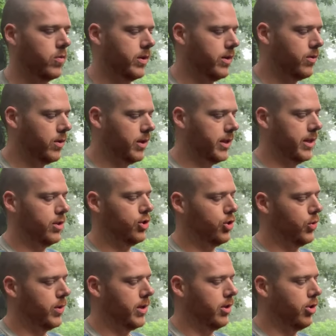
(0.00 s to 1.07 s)
We really
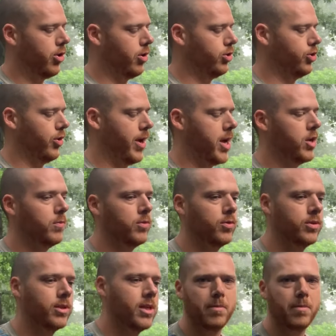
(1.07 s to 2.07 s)
enjoy larger animals.